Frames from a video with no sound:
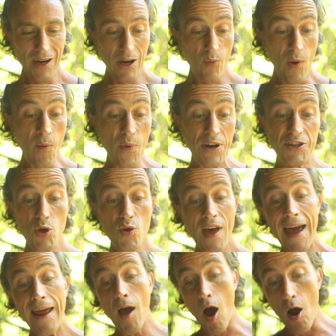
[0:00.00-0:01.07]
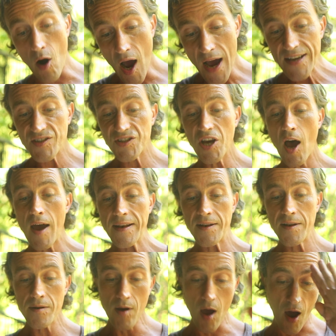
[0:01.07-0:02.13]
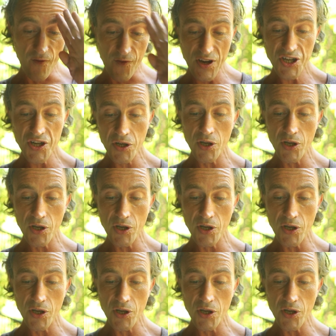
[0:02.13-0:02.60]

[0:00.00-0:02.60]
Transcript: When we do that, our eyes tighten, our vision